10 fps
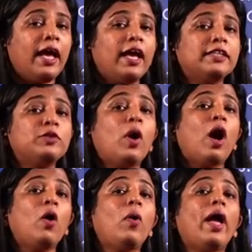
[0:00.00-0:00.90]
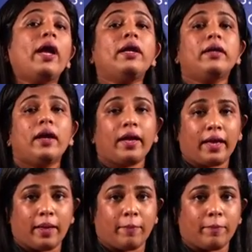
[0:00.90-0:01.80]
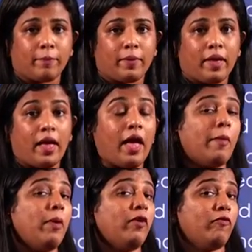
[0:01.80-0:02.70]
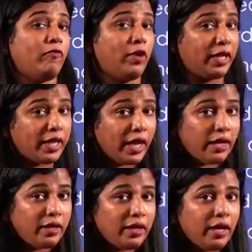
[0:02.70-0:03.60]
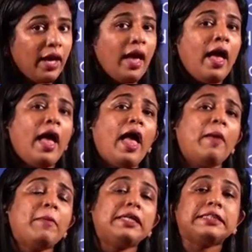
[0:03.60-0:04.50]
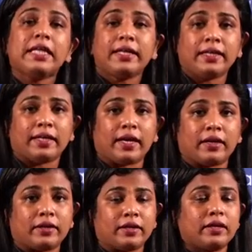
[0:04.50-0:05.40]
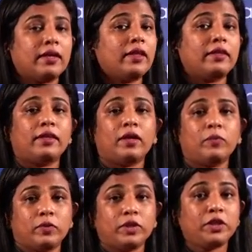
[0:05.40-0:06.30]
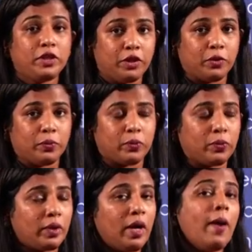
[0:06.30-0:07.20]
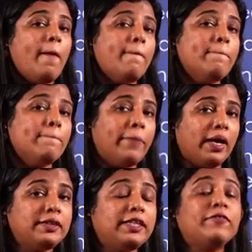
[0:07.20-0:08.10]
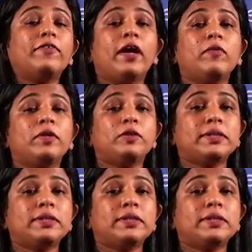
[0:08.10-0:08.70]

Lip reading: as to how angry I am. Am I very angry? Am I slightly angry? They wouldn't know. But if I were to